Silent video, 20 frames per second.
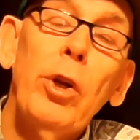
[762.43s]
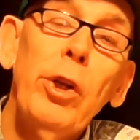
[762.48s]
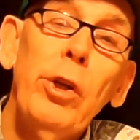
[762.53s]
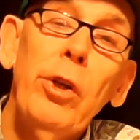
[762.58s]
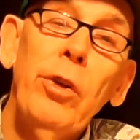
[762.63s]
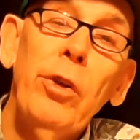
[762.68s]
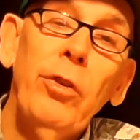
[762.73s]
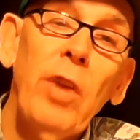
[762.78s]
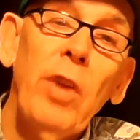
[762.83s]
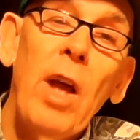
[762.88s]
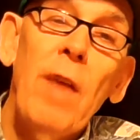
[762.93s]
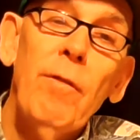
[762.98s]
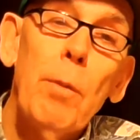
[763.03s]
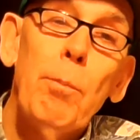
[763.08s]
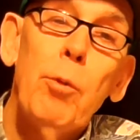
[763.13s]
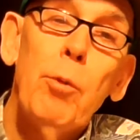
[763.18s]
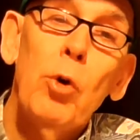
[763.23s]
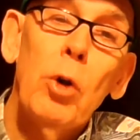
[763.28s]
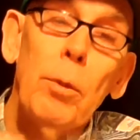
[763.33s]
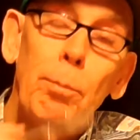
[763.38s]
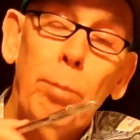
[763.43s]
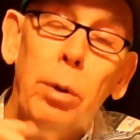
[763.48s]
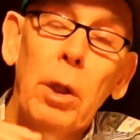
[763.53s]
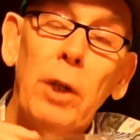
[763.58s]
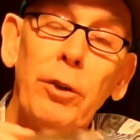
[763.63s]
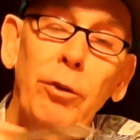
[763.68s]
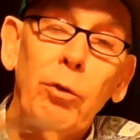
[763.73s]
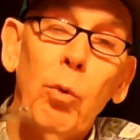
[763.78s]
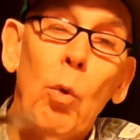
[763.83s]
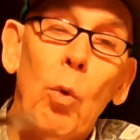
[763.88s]
You just have to put
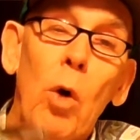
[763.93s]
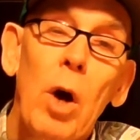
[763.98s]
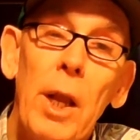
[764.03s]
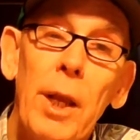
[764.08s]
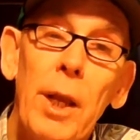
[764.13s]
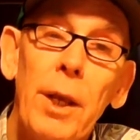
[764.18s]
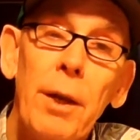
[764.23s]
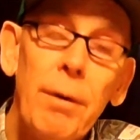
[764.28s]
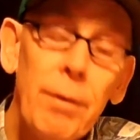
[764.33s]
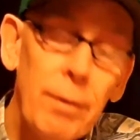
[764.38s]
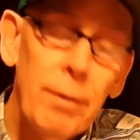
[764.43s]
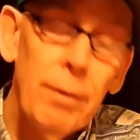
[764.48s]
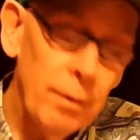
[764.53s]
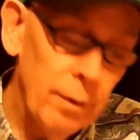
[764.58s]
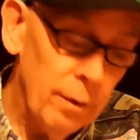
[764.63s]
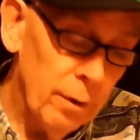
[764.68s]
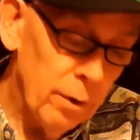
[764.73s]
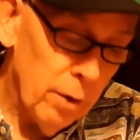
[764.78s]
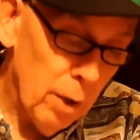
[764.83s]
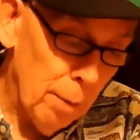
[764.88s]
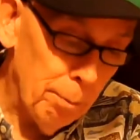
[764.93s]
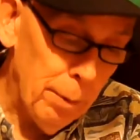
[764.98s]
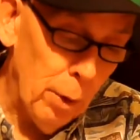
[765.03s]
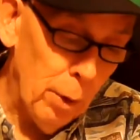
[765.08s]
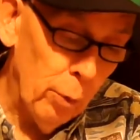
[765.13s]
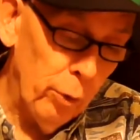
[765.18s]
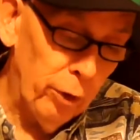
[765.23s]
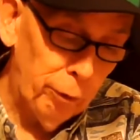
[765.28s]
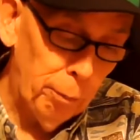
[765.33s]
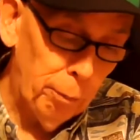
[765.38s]
+1, a
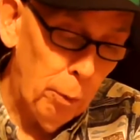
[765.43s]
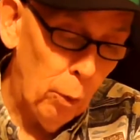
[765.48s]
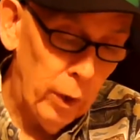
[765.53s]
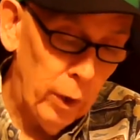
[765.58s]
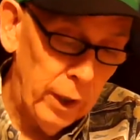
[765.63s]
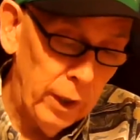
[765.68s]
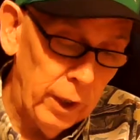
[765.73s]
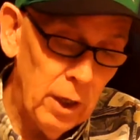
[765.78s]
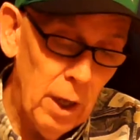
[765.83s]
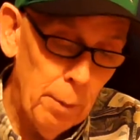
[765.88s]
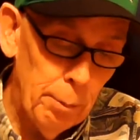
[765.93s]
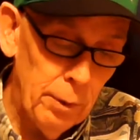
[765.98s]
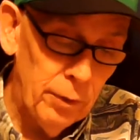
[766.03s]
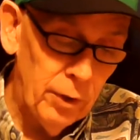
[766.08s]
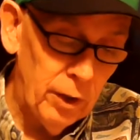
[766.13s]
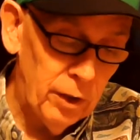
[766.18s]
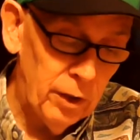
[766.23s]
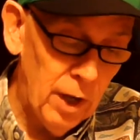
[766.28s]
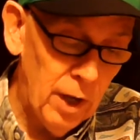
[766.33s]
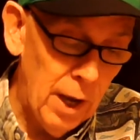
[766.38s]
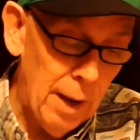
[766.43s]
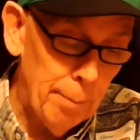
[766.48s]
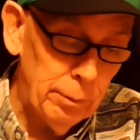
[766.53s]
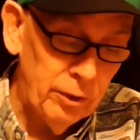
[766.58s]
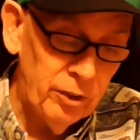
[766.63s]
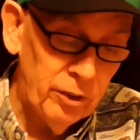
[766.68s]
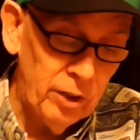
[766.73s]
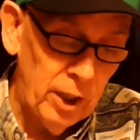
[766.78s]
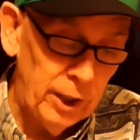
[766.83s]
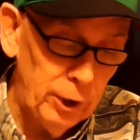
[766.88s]
bonus point up at the top
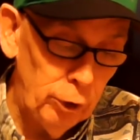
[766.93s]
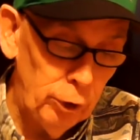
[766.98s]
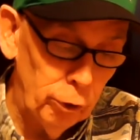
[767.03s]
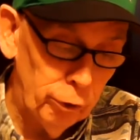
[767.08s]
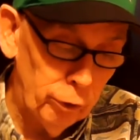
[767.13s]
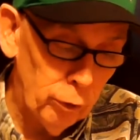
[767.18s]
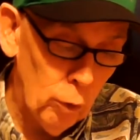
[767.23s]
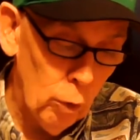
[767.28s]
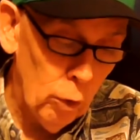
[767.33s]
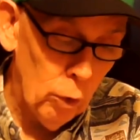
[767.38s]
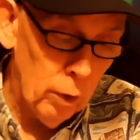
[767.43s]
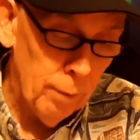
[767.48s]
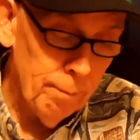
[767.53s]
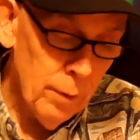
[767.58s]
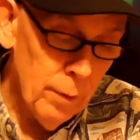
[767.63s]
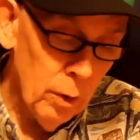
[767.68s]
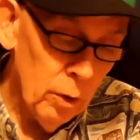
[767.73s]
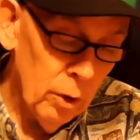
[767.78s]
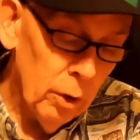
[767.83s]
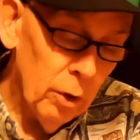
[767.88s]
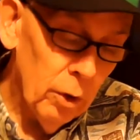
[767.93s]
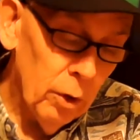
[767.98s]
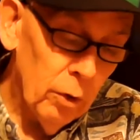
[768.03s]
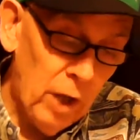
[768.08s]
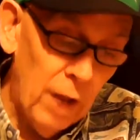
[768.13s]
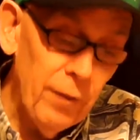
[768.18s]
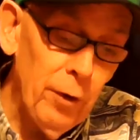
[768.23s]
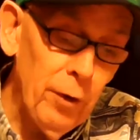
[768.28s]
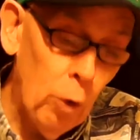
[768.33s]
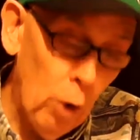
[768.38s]
beside your score.
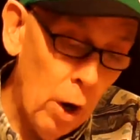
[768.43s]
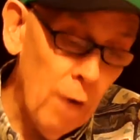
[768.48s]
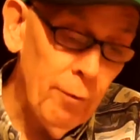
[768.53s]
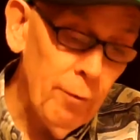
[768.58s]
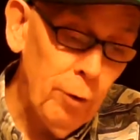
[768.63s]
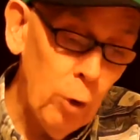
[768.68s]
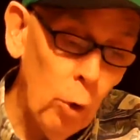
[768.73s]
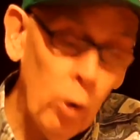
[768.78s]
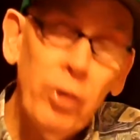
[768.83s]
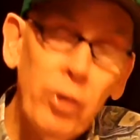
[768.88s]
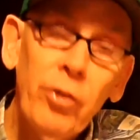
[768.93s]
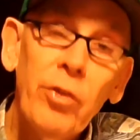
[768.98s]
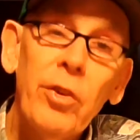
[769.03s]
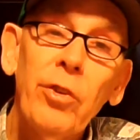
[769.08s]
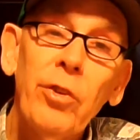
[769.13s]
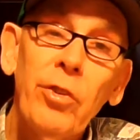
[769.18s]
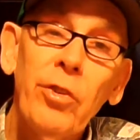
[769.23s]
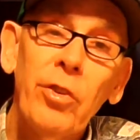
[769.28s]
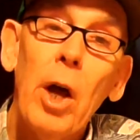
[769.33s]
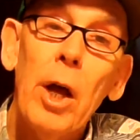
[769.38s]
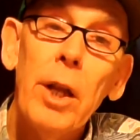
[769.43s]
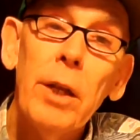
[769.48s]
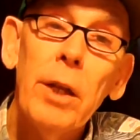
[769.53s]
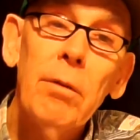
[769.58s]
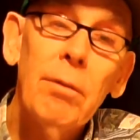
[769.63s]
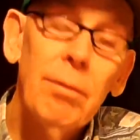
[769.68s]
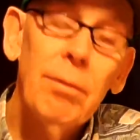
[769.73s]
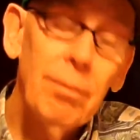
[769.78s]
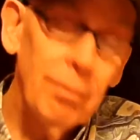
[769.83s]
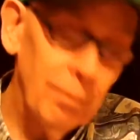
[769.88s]
Okay, of course, the sun.
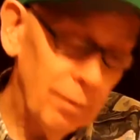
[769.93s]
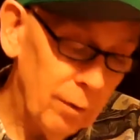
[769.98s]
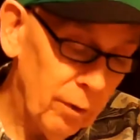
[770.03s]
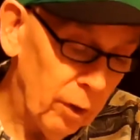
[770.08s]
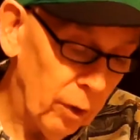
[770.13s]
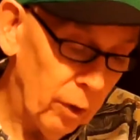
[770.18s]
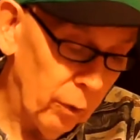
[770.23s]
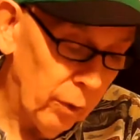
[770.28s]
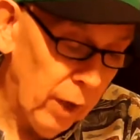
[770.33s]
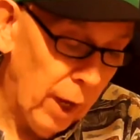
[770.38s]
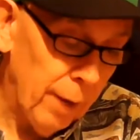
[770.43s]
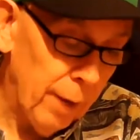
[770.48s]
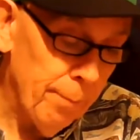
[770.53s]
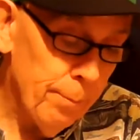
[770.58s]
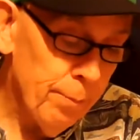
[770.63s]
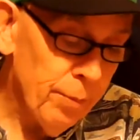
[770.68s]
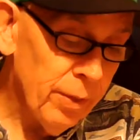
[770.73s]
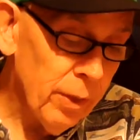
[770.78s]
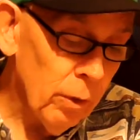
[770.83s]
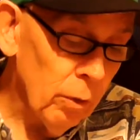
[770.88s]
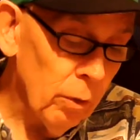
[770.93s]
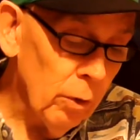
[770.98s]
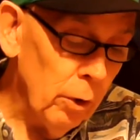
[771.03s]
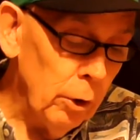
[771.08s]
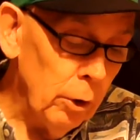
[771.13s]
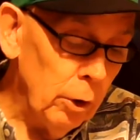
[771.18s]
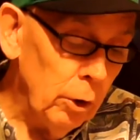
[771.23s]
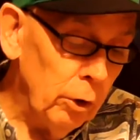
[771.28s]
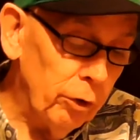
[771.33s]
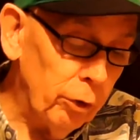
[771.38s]
Okay,
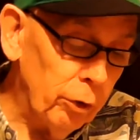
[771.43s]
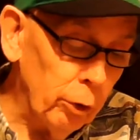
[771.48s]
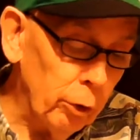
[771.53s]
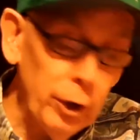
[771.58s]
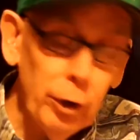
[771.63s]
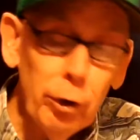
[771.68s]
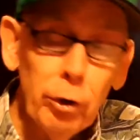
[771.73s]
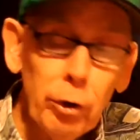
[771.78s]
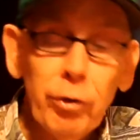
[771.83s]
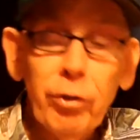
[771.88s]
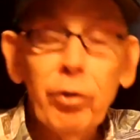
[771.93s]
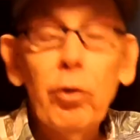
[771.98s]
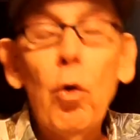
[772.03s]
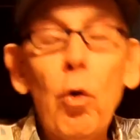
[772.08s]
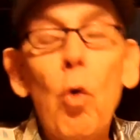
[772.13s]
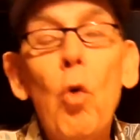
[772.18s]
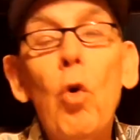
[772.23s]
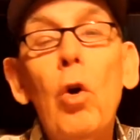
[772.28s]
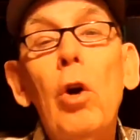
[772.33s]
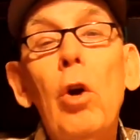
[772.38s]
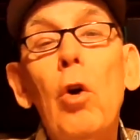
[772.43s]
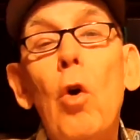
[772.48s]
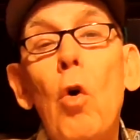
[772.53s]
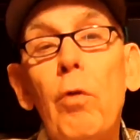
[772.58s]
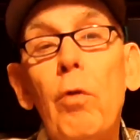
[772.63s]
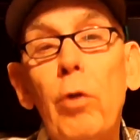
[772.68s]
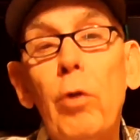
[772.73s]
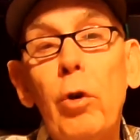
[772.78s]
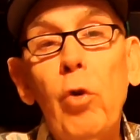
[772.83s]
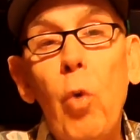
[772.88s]
so your score
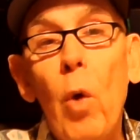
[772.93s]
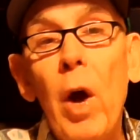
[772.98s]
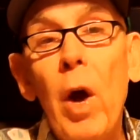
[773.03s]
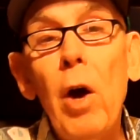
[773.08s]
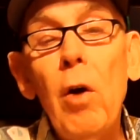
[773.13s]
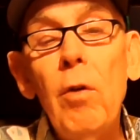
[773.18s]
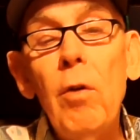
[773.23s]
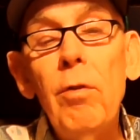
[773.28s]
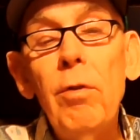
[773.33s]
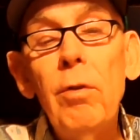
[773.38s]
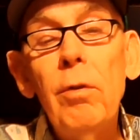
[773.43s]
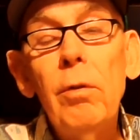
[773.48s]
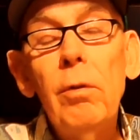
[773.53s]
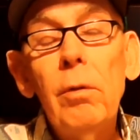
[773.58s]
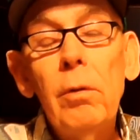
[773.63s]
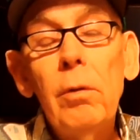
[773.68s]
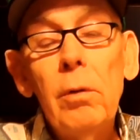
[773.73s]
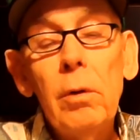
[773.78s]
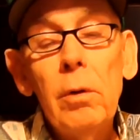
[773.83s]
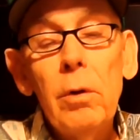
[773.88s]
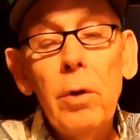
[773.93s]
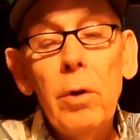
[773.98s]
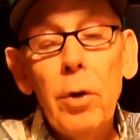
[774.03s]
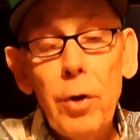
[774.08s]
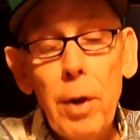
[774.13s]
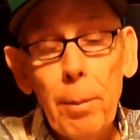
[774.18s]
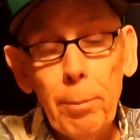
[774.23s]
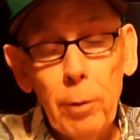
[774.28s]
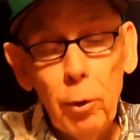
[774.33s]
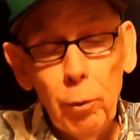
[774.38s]
over 12,
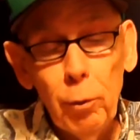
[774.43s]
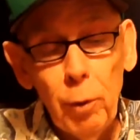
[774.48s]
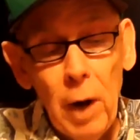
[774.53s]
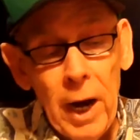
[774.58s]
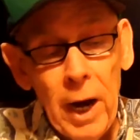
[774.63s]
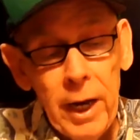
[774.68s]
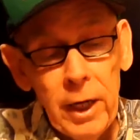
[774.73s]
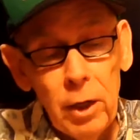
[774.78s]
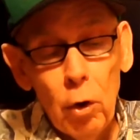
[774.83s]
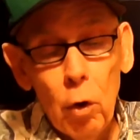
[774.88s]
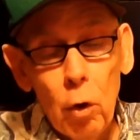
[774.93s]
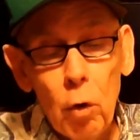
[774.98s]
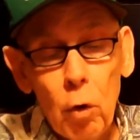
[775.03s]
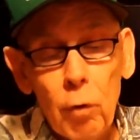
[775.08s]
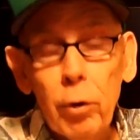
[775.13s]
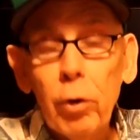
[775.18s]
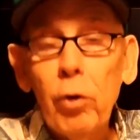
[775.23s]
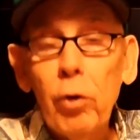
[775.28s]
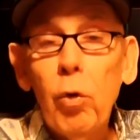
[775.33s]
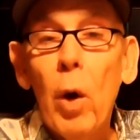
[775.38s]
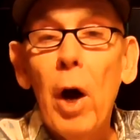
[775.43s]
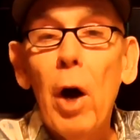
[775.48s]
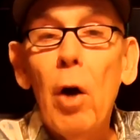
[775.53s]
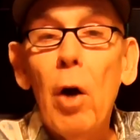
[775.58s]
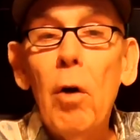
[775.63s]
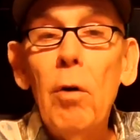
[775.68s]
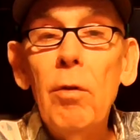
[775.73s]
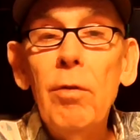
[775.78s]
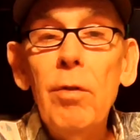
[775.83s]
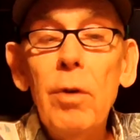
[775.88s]
number right over
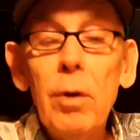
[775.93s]
12.